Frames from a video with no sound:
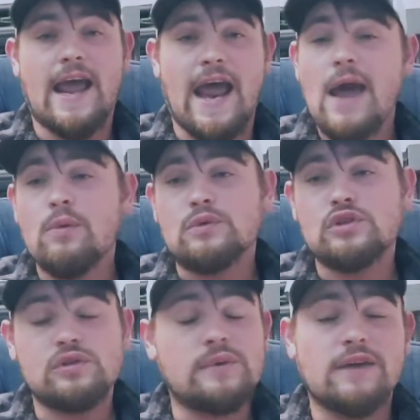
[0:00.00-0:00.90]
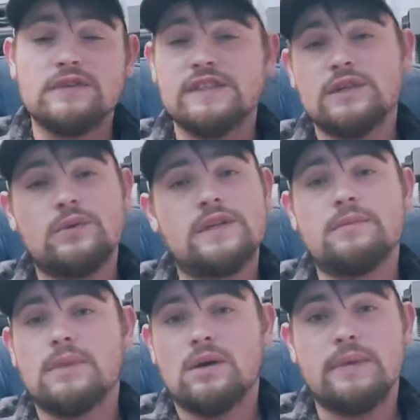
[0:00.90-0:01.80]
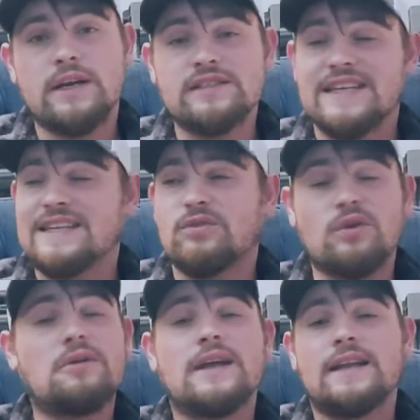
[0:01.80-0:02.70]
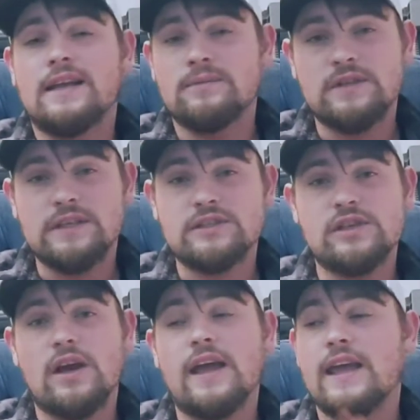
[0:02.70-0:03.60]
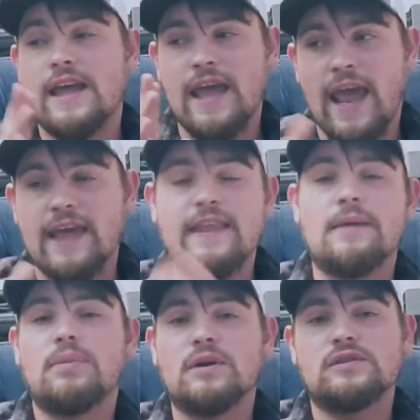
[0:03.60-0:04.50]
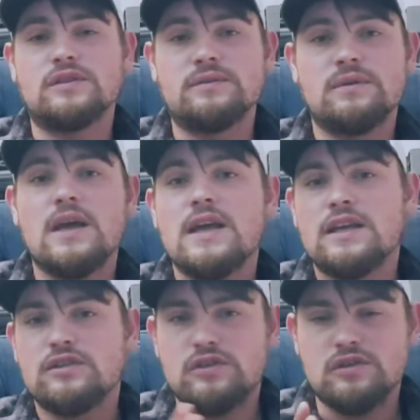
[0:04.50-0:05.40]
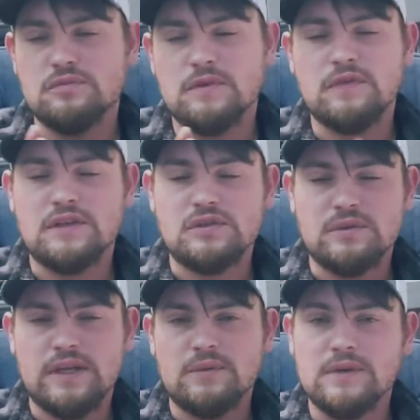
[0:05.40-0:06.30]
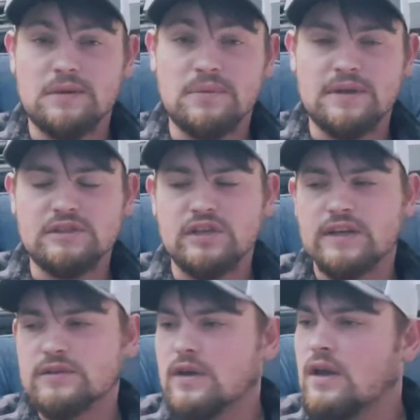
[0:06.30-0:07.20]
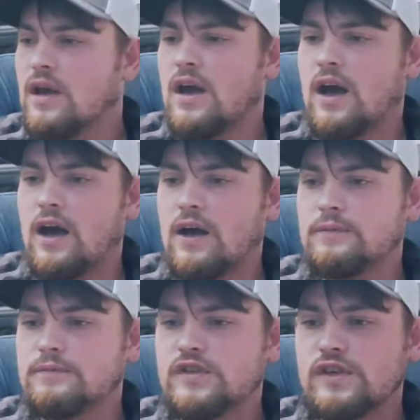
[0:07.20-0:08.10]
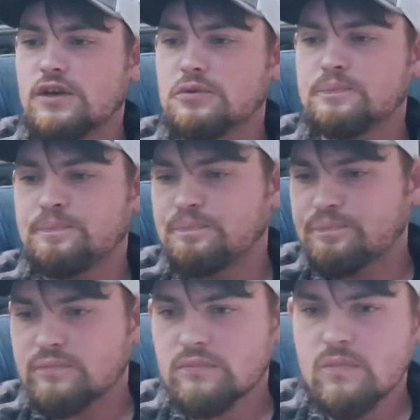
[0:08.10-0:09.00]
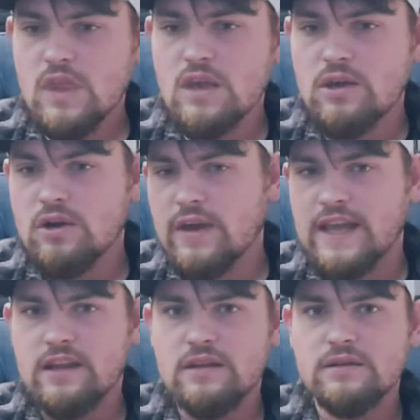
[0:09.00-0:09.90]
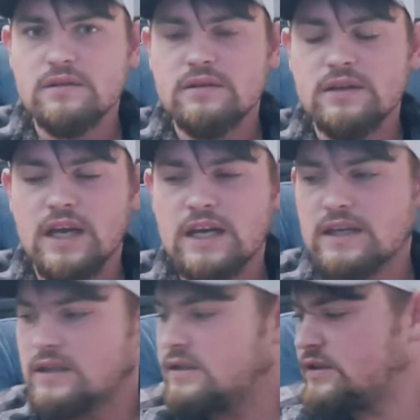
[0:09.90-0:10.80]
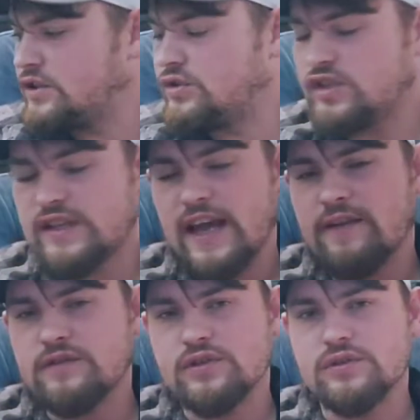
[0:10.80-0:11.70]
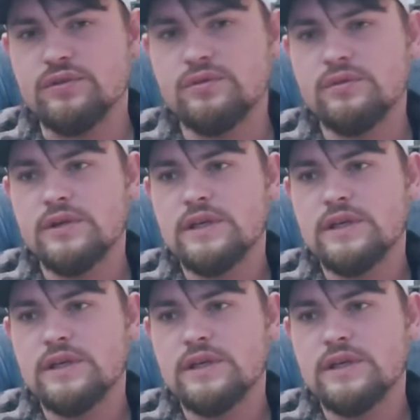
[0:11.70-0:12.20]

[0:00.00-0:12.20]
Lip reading: I will shoot every single one of them ball bearings and throw that damn slingshot at that person. Excuse my French on that one, I apologize. So, you know, and you just have to,